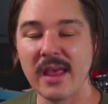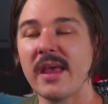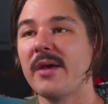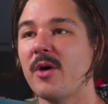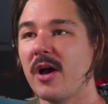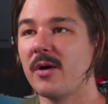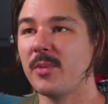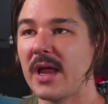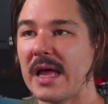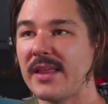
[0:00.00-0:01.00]
But
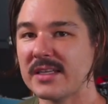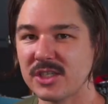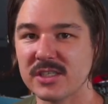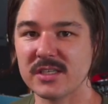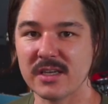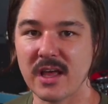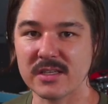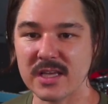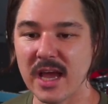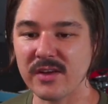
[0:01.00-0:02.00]
that's just a
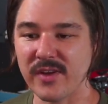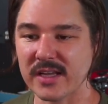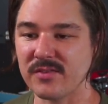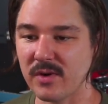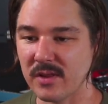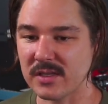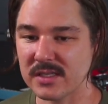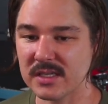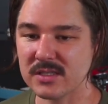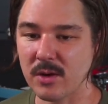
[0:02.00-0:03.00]
side effect of one of these
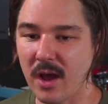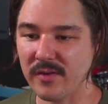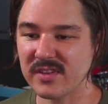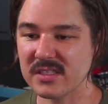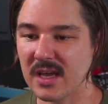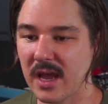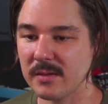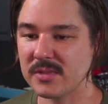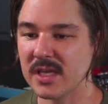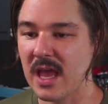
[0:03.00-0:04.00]
things. So
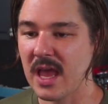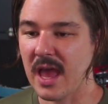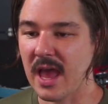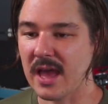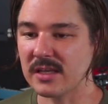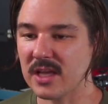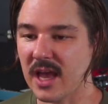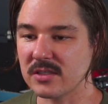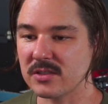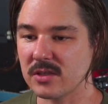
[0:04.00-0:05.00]
oftentimes, as
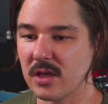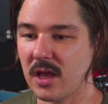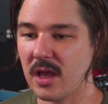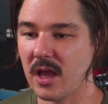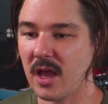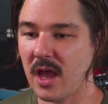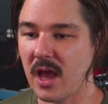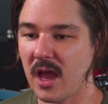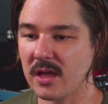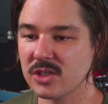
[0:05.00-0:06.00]

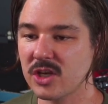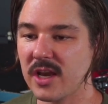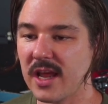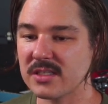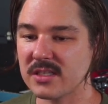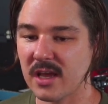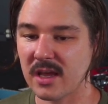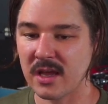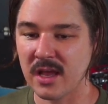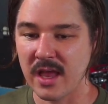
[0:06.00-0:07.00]
good as
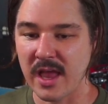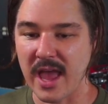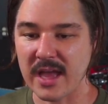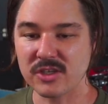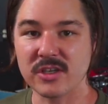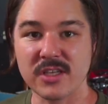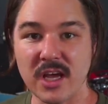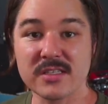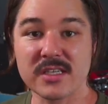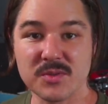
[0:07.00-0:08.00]
Angela does
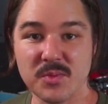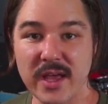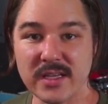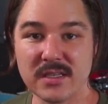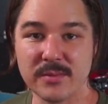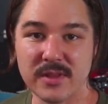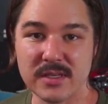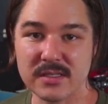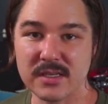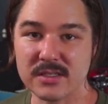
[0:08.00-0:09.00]
explain some of these
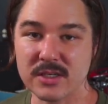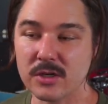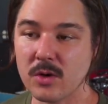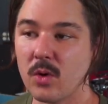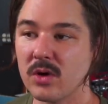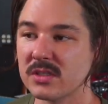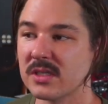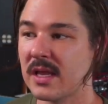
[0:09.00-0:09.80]
things in her course,